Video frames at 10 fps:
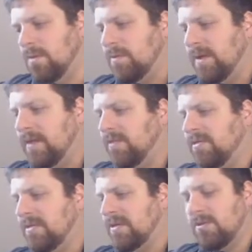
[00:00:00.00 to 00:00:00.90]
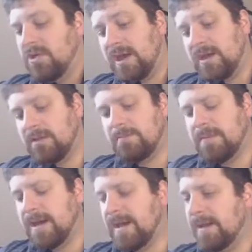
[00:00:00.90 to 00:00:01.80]
When I was a child,
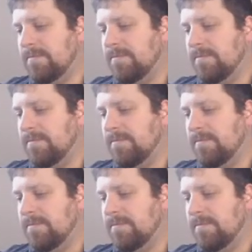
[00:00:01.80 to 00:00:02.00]
my